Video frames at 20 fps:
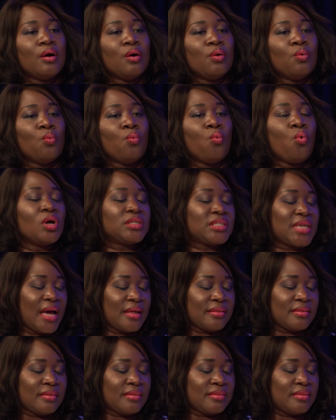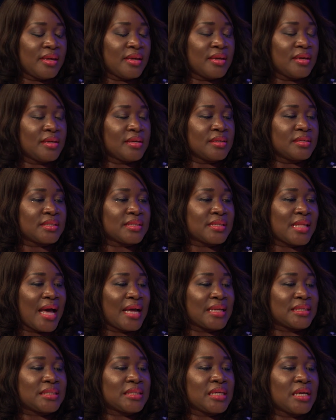What are the things
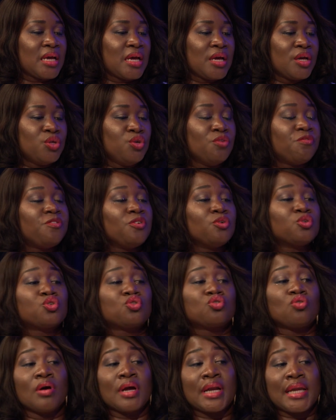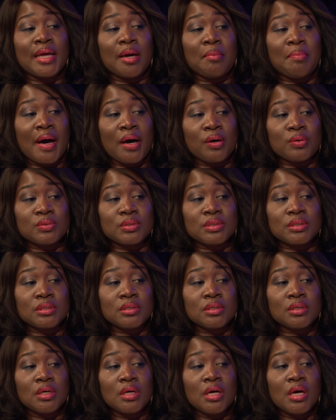that you feel strongly about,
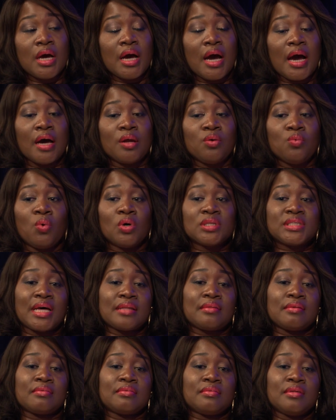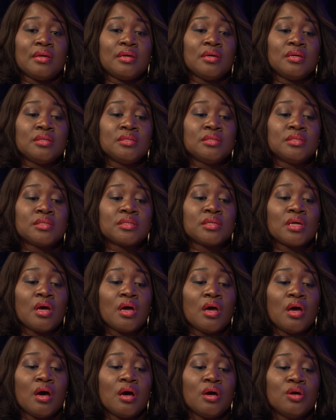and what are the things
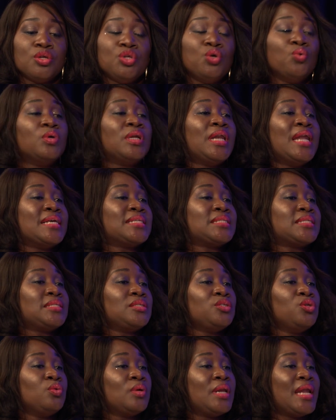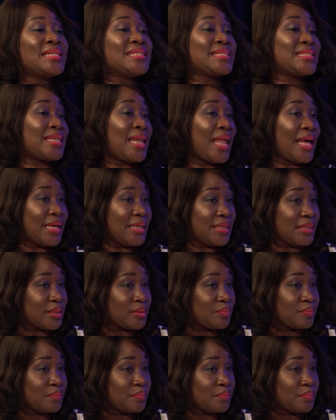you would let slide?